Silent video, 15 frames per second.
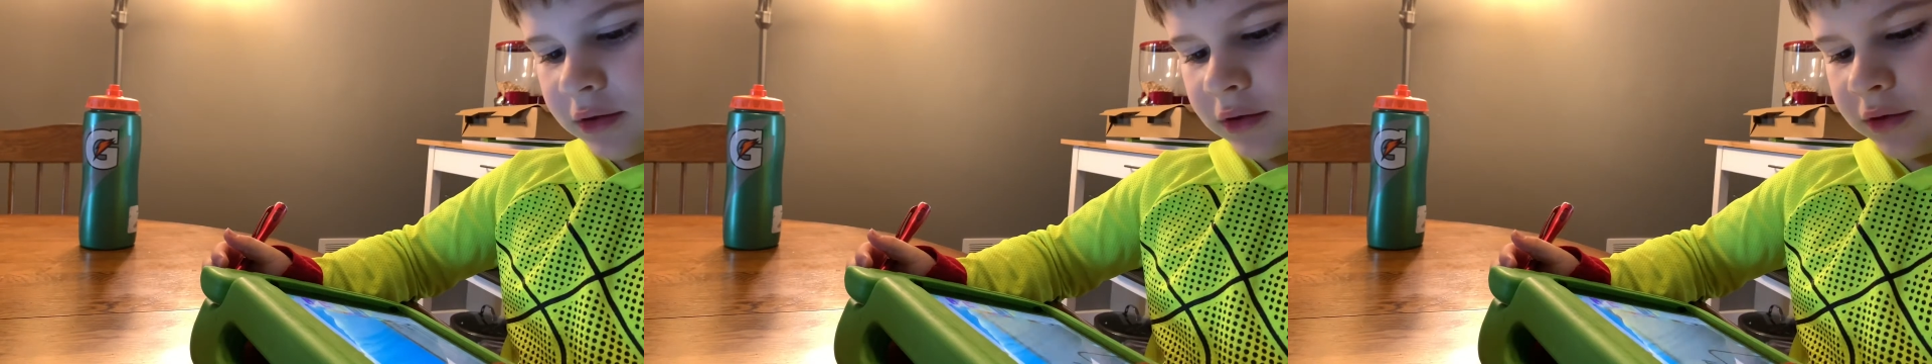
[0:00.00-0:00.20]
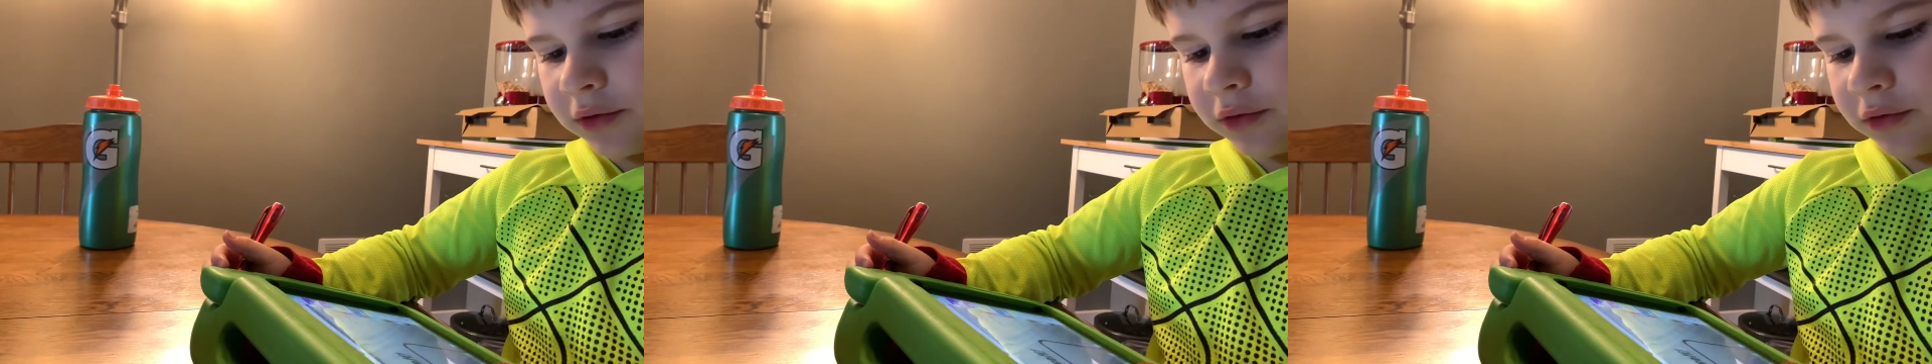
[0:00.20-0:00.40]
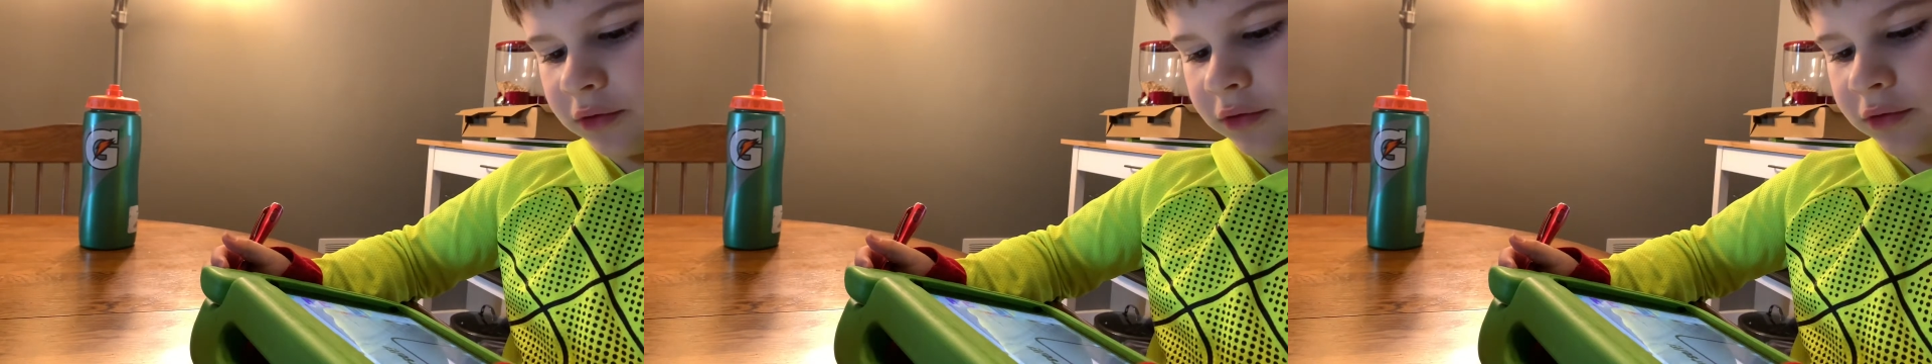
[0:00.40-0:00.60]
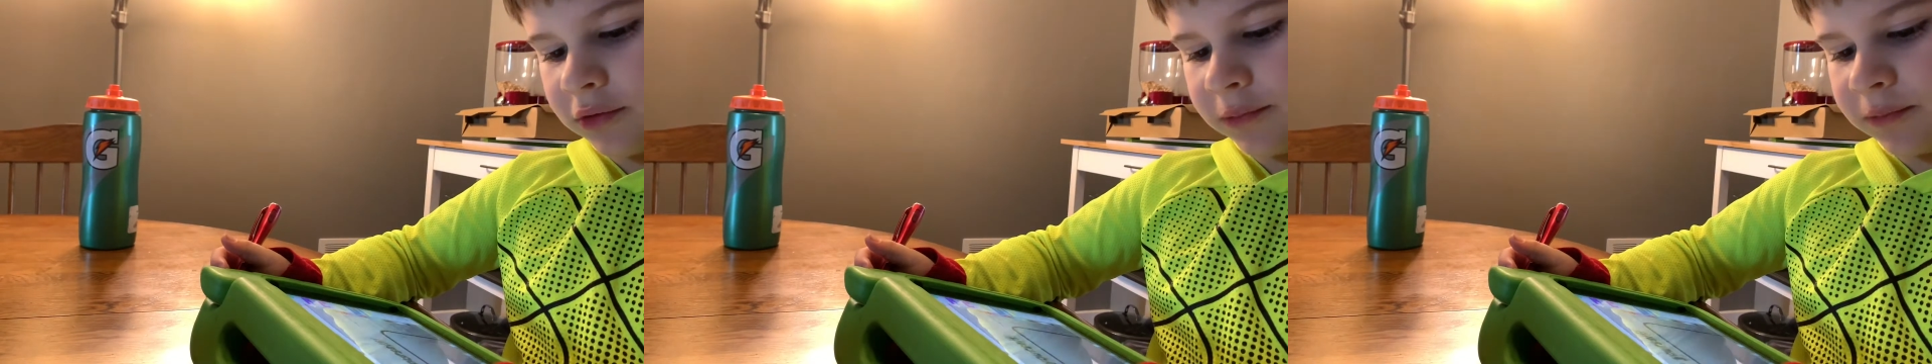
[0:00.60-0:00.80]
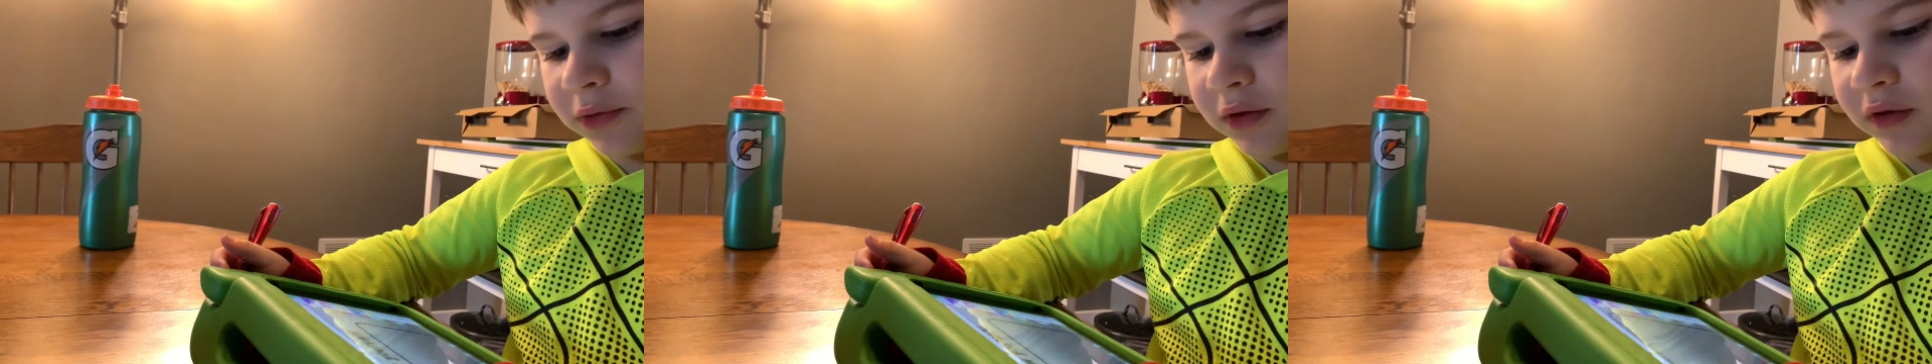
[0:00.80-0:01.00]
two
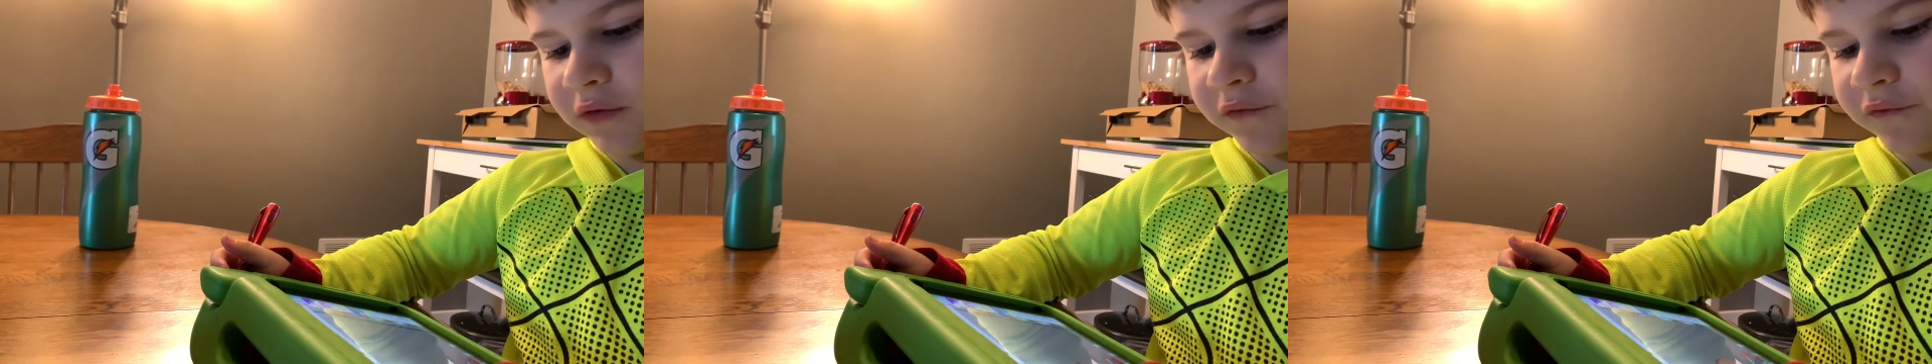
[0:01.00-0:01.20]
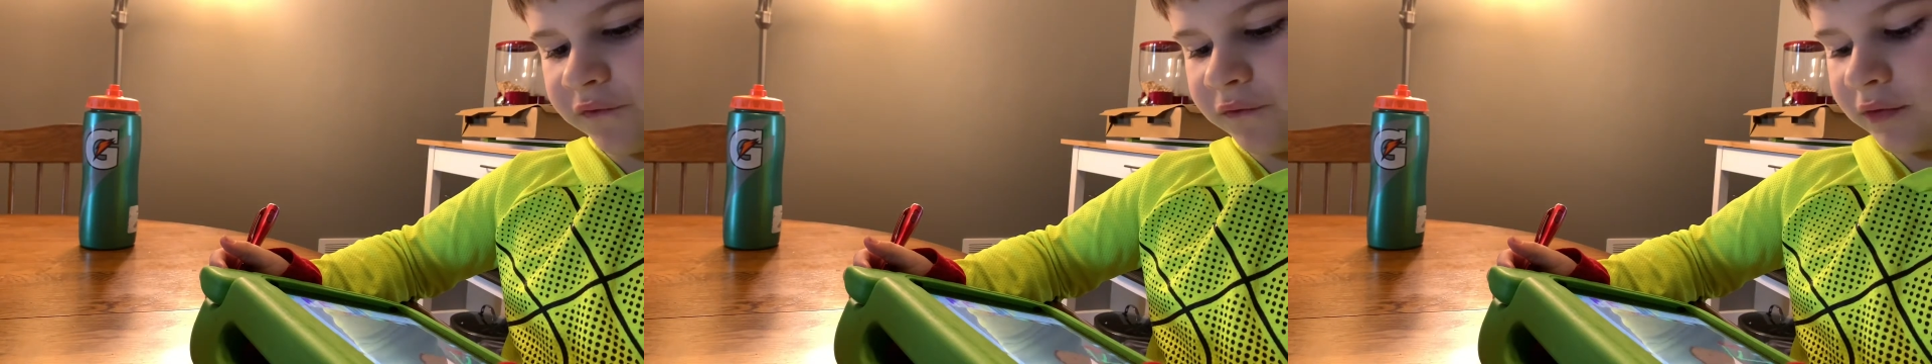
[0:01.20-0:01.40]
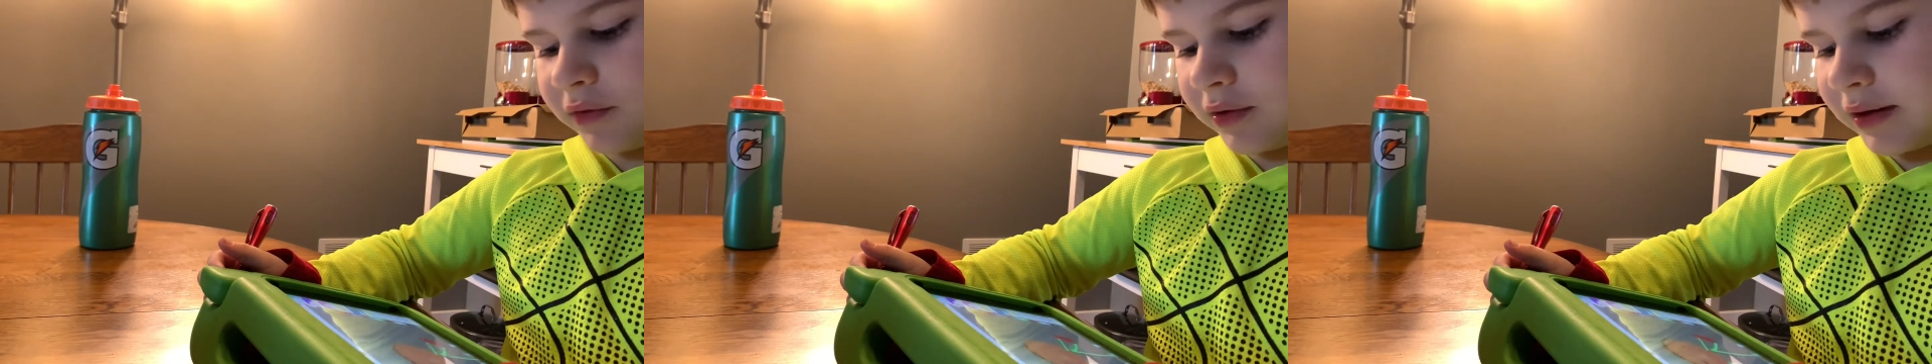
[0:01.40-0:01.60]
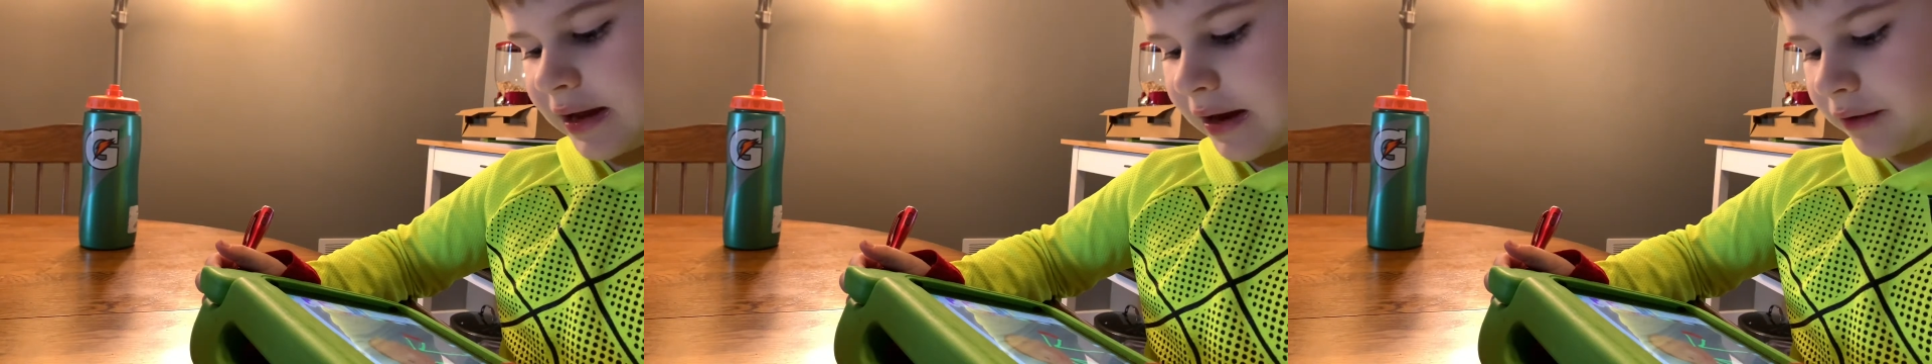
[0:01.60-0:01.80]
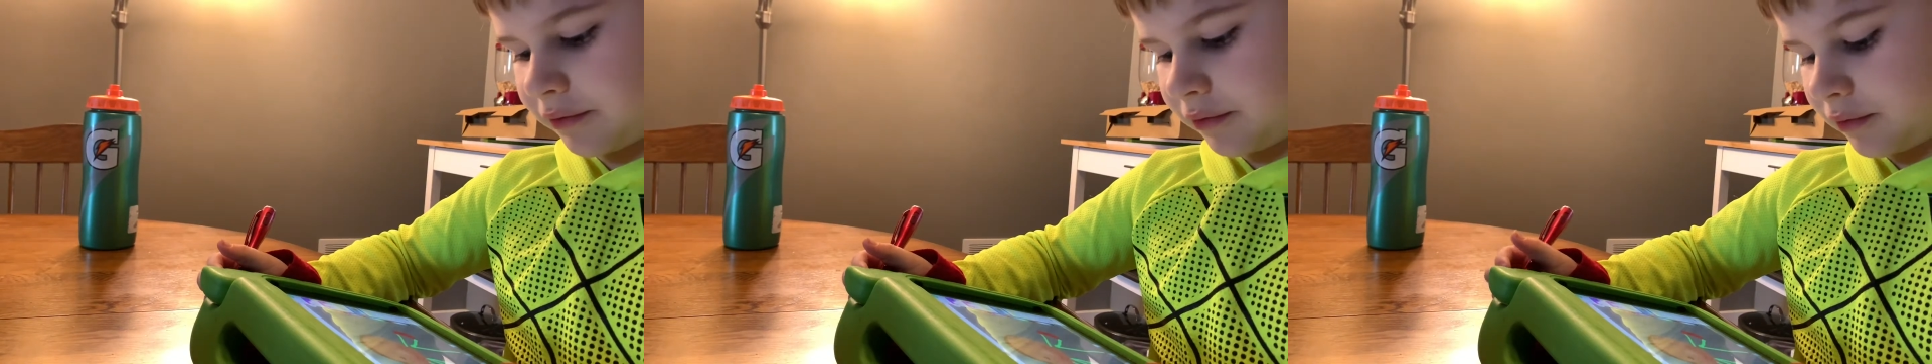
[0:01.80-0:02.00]
groups of
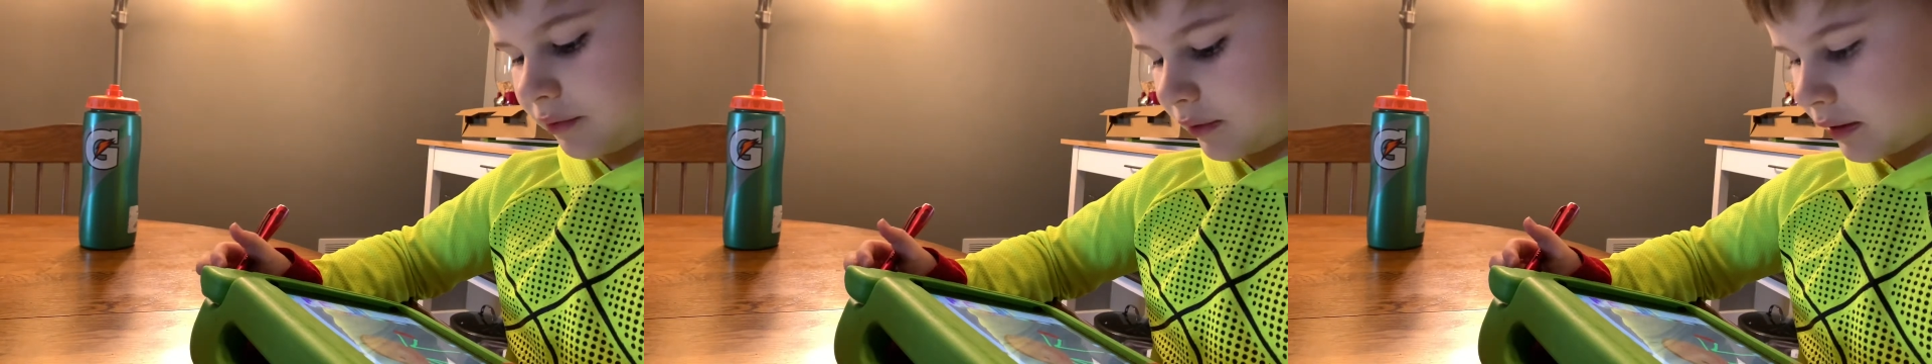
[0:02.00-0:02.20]
noun,